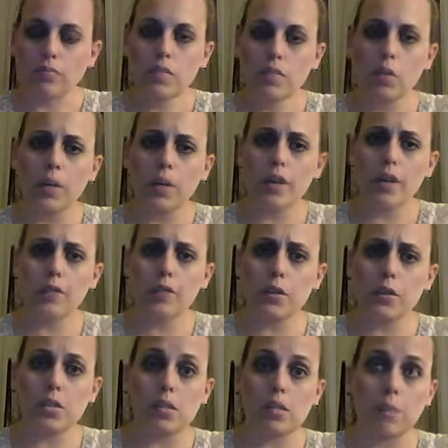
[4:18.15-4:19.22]
when I
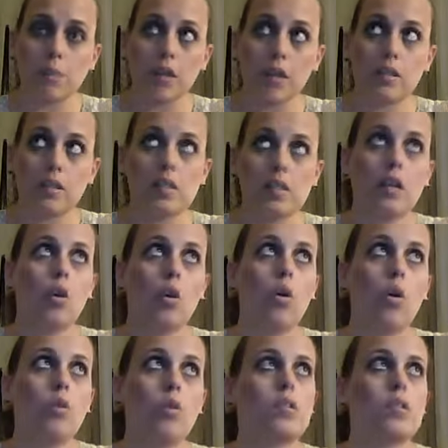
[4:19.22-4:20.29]
first smelled this in
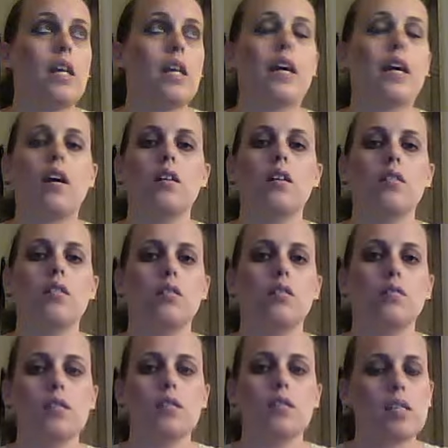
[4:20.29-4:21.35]
Kohl's, like
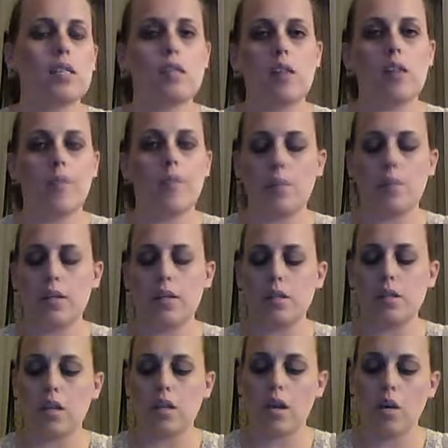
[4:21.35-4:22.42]
six, seven months
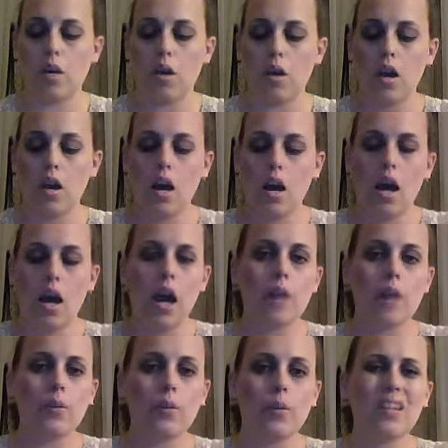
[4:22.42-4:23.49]
ago, I
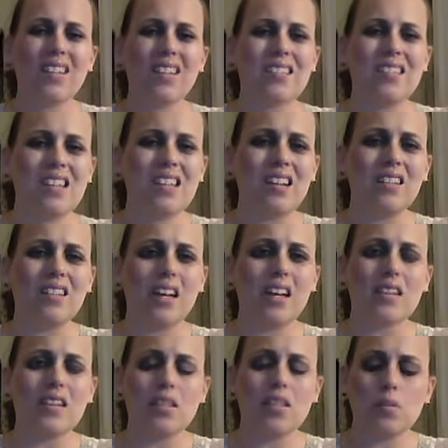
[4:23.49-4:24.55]
really didn't
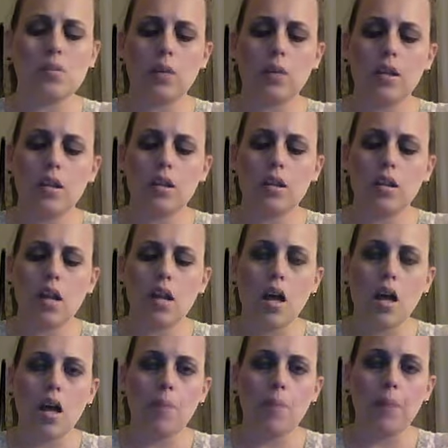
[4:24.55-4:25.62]
like this one,
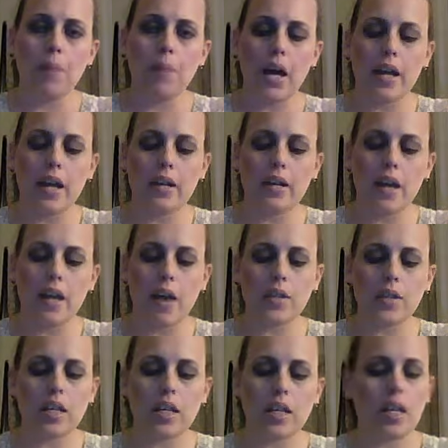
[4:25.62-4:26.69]
but now
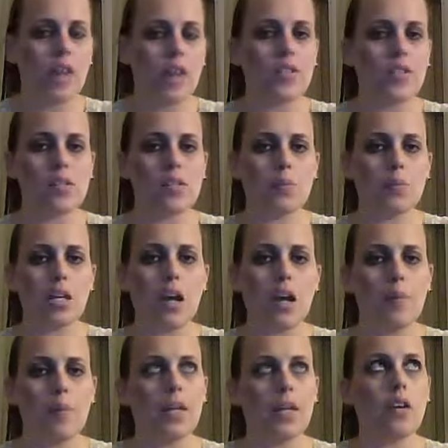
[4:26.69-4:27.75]
that he gave it to me,
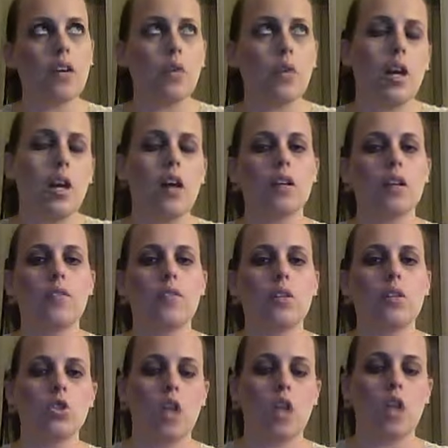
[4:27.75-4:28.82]
I'm like, okay, I'll give it a
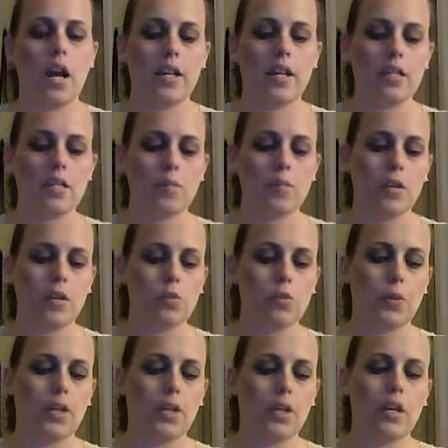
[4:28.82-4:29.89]
shot. It smells
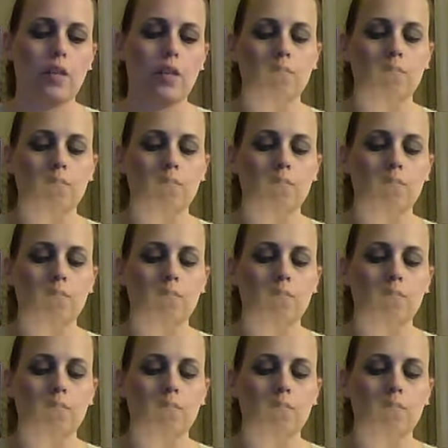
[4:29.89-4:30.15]
pretty good.